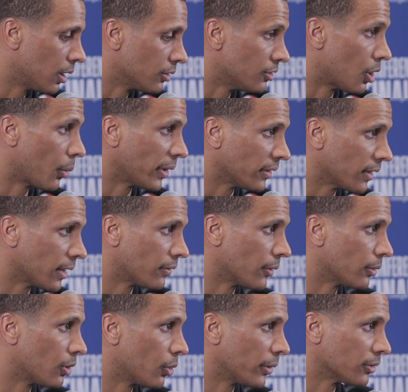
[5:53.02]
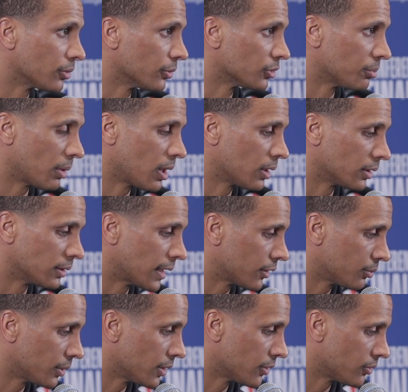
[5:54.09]
knowing that they're going to respond. And
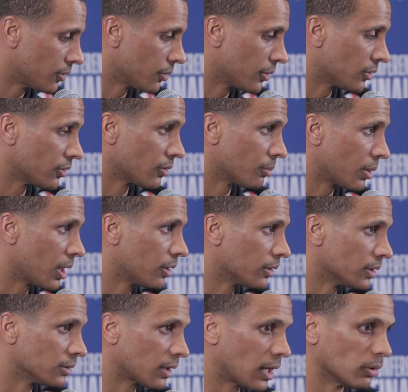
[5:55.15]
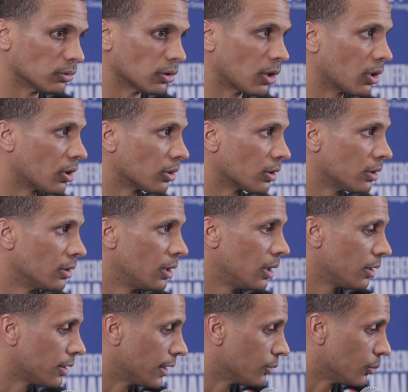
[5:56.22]
that's what this series is about, is how long
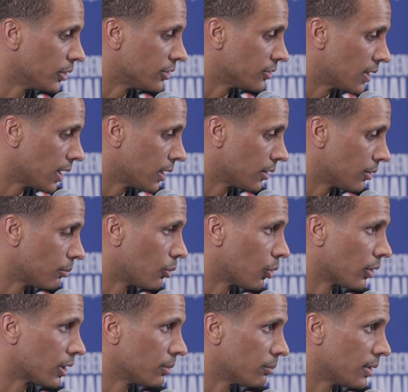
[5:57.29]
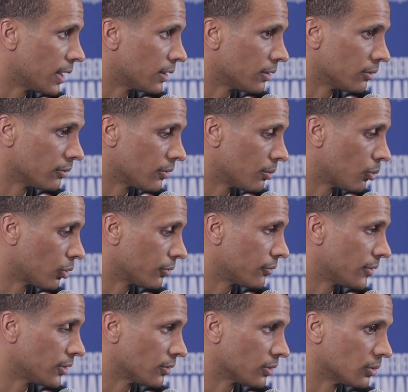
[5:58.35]
can we stay the more competitive, the more
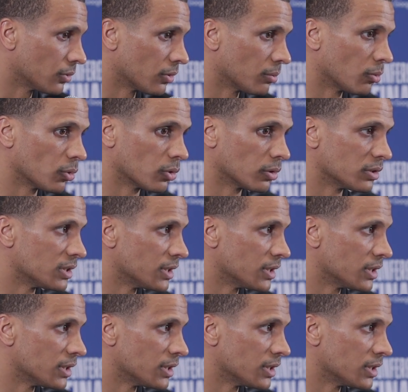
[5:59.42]
physical, the more